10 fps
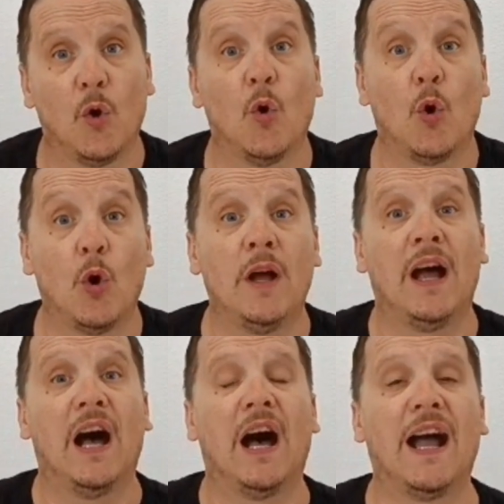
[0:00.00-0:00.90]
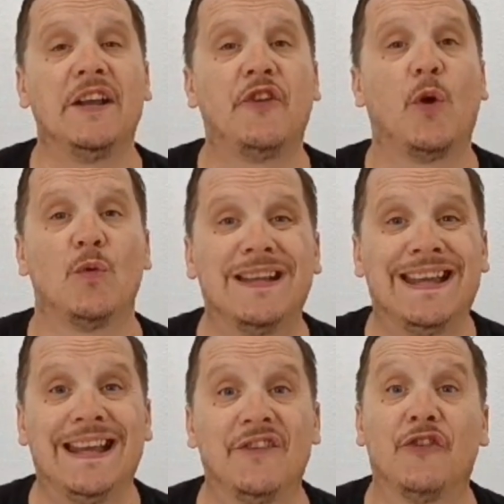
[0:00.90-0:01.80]
or I don't
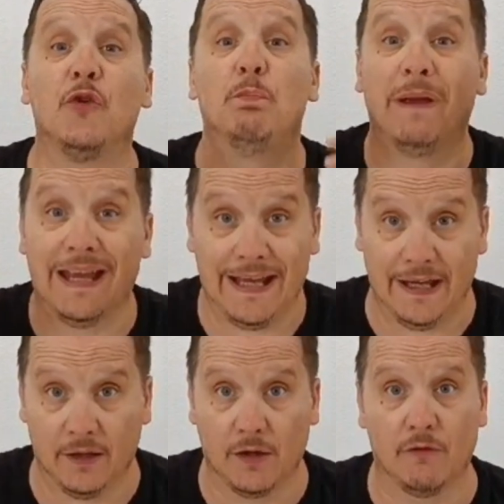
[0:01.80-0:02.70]
need to be